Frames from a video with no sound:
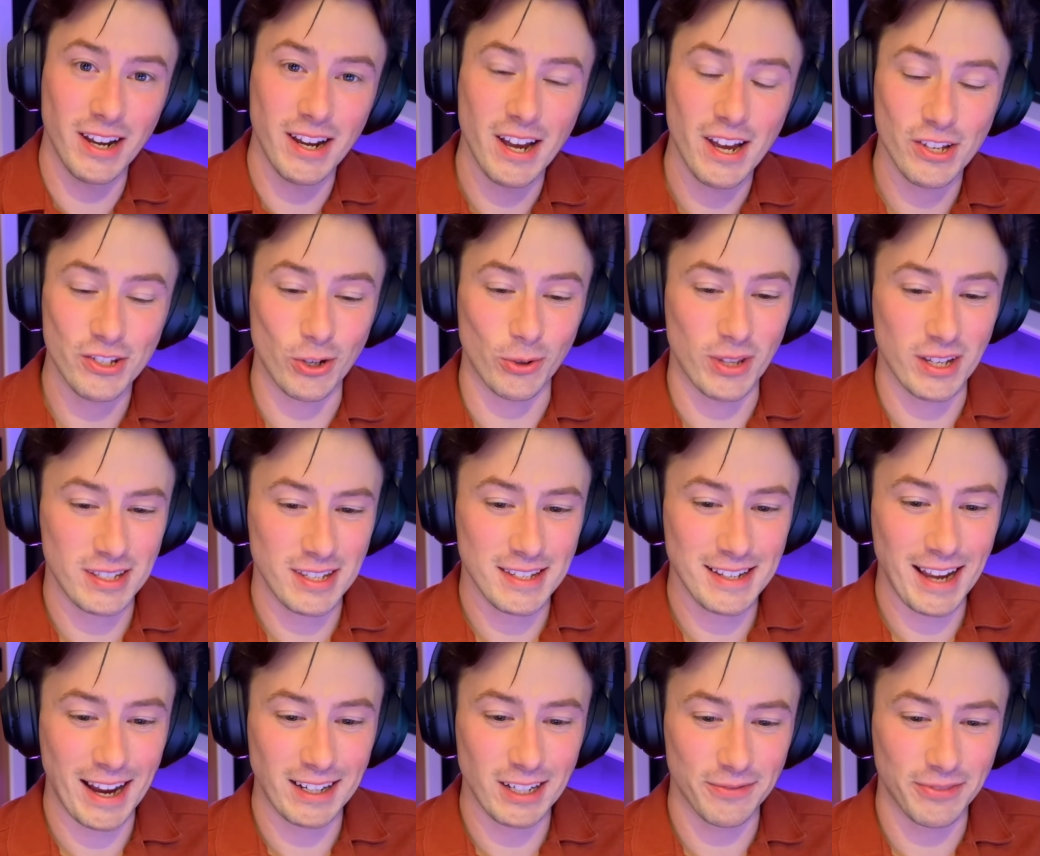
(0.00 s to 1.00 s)
So this is
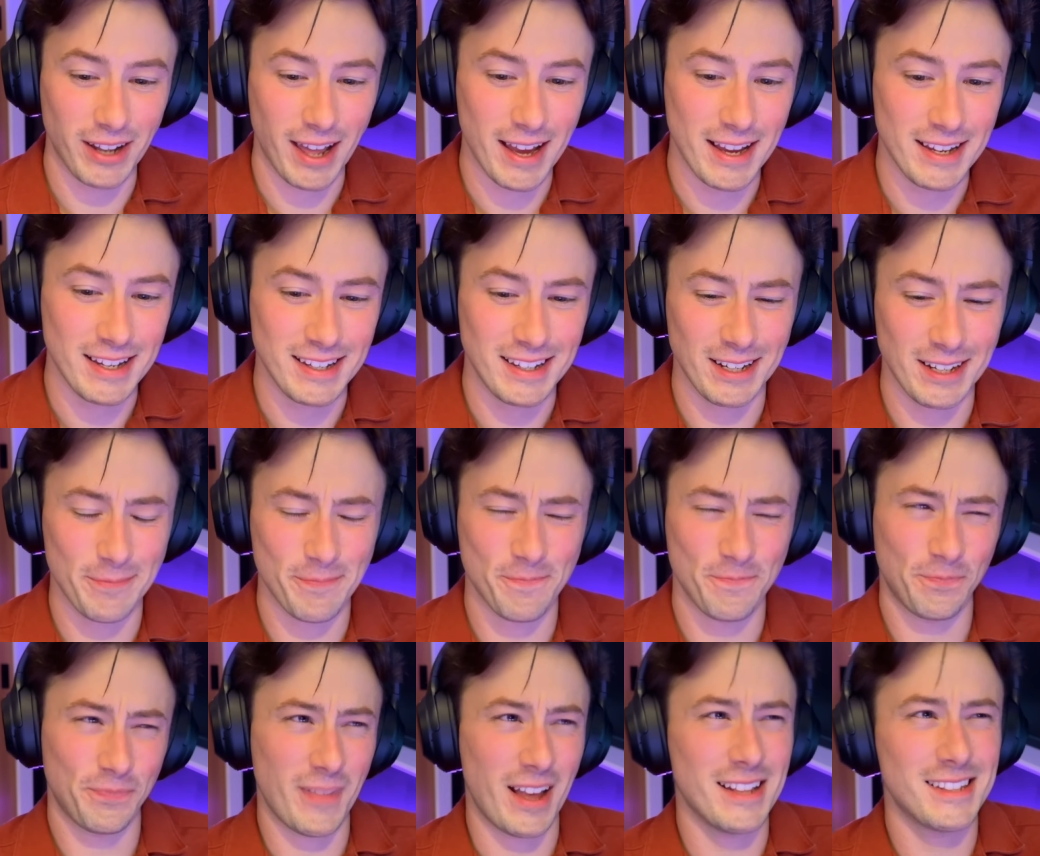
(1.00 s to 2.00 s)
kind of like,
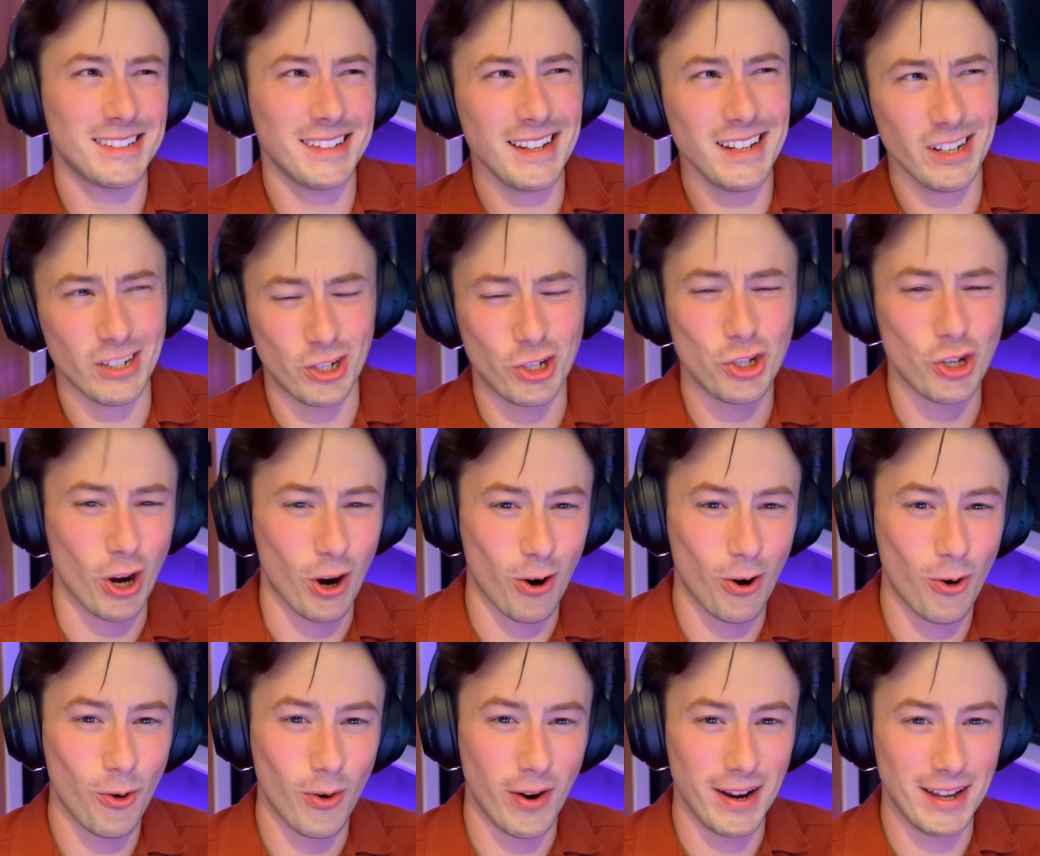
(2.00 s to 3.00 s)
it's like a
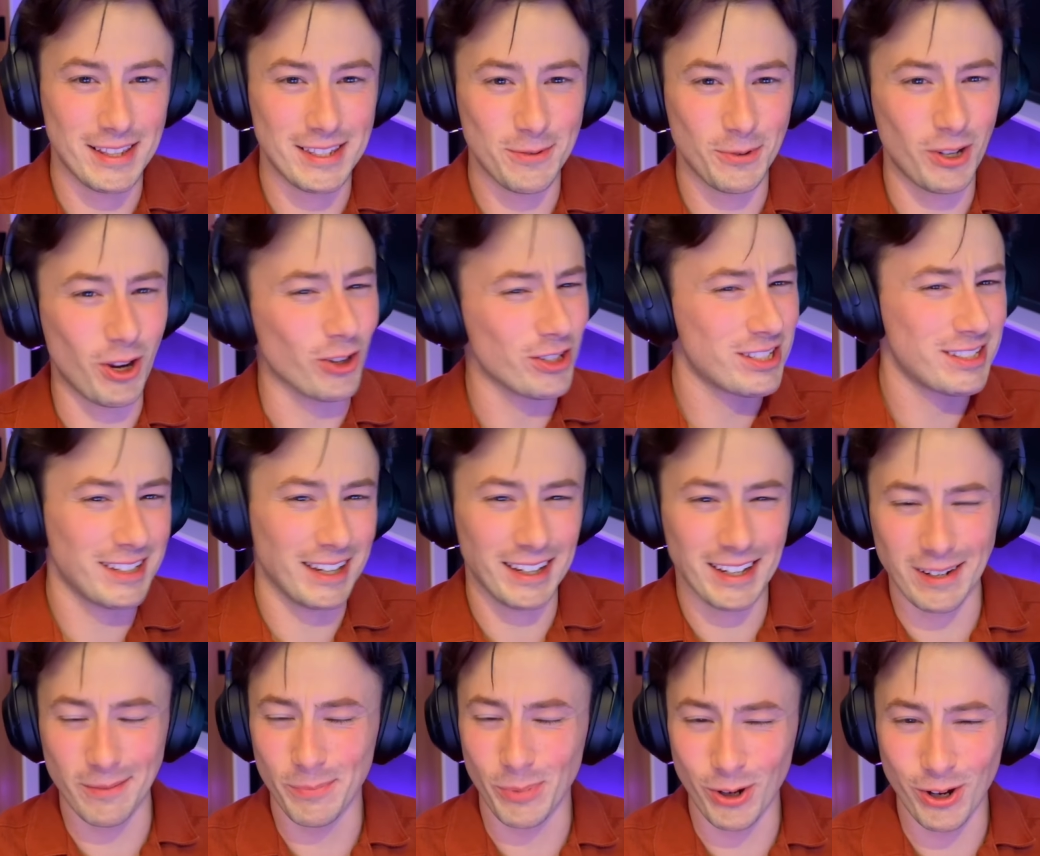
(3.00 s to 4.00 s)
show. It's got
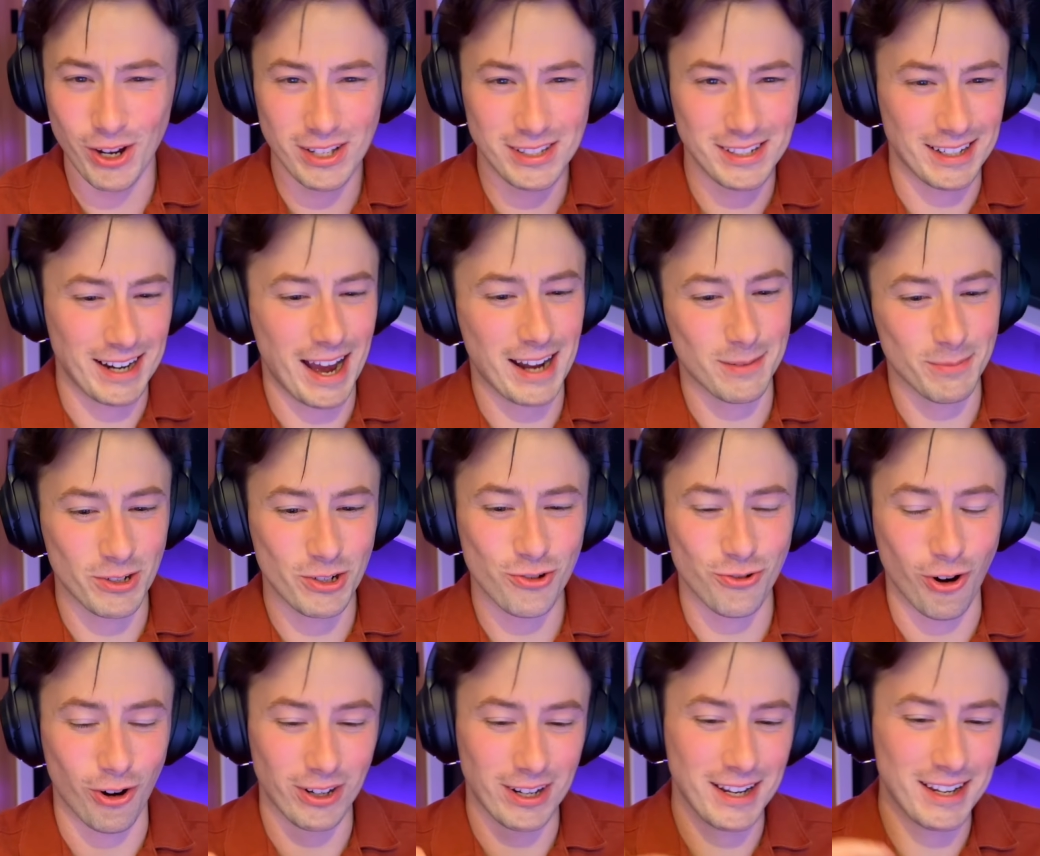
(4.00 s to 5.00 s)
singing birds and
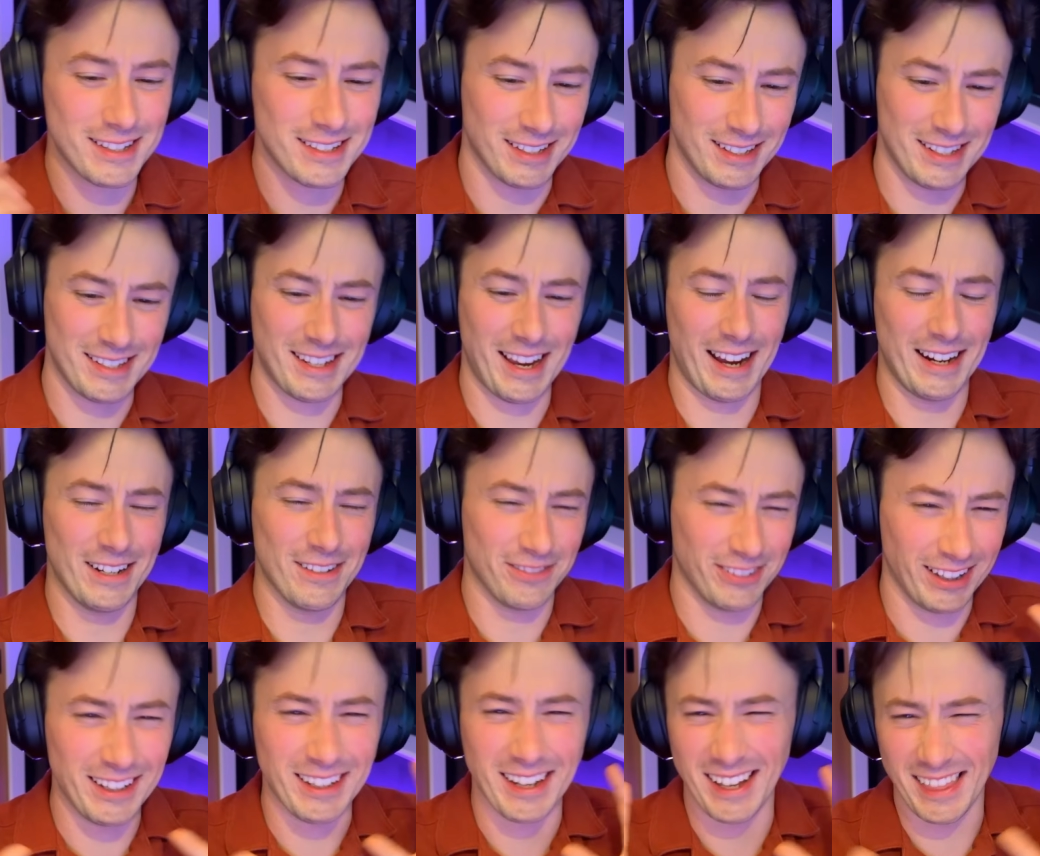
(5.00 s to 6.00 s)
animatronics, and it's kind of
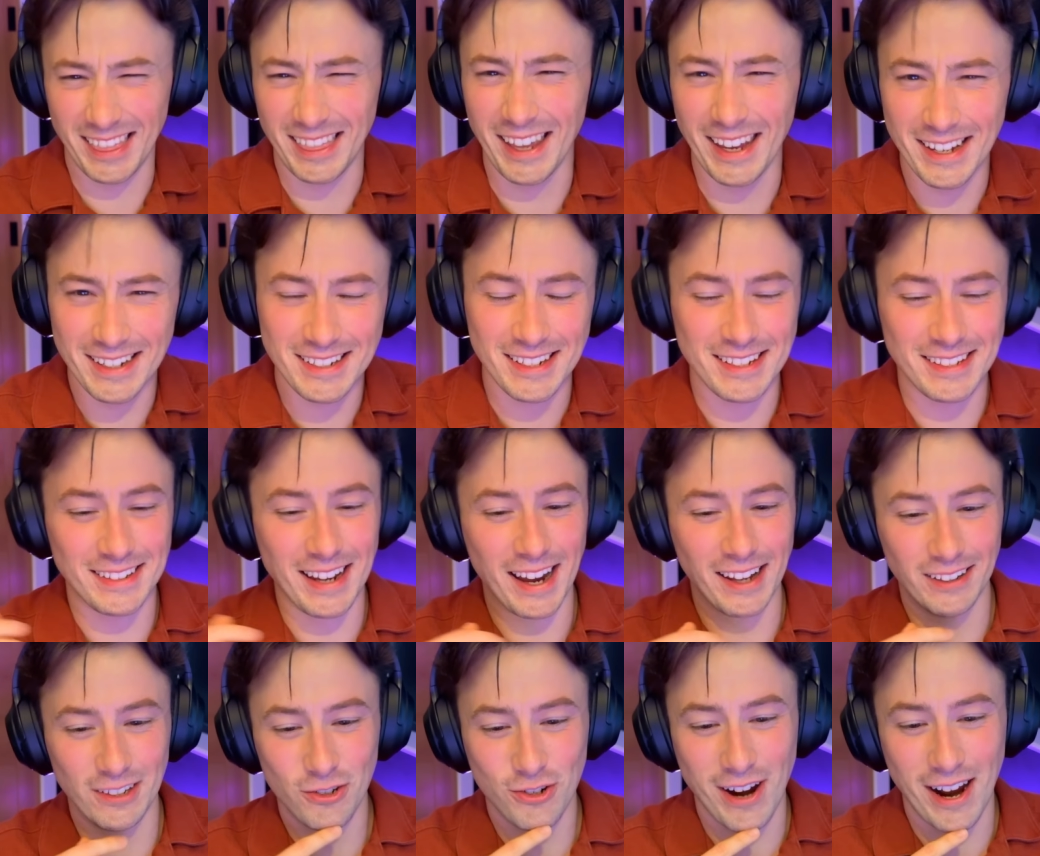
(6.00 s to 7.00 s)
like a theater style
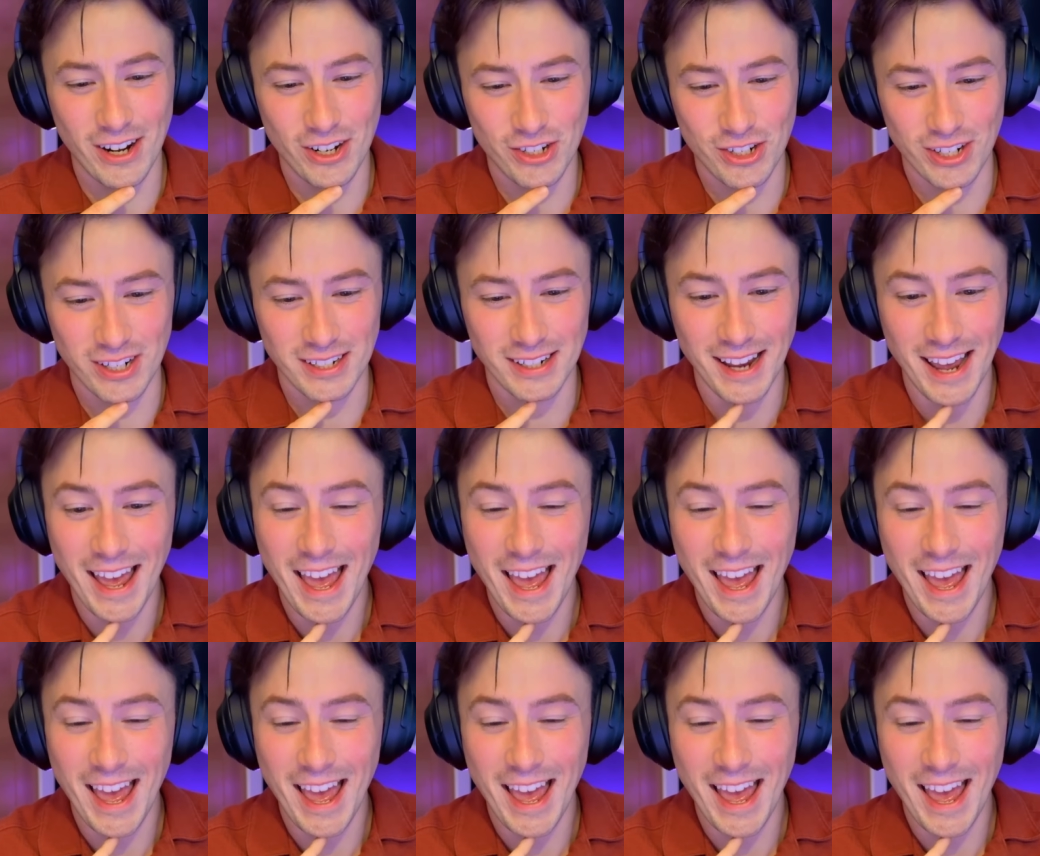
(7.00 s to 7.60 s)
attraction.